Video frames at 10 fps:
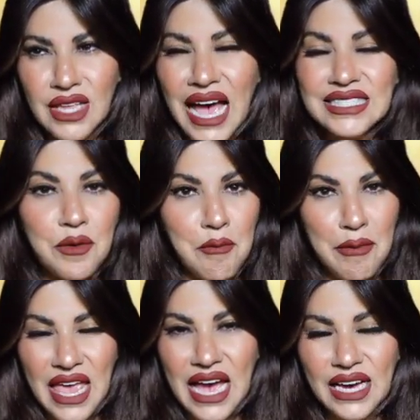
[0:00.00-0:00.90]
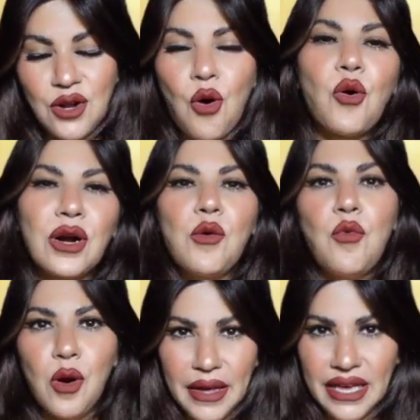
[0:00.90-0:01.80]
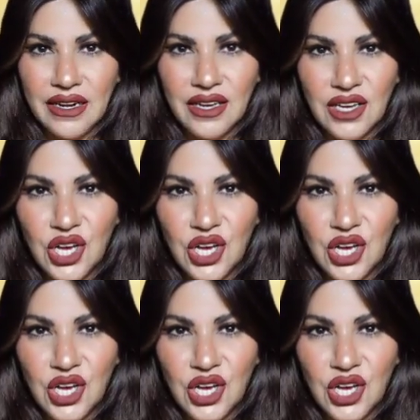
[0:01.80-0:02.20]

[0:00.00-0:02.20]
as a man or a woman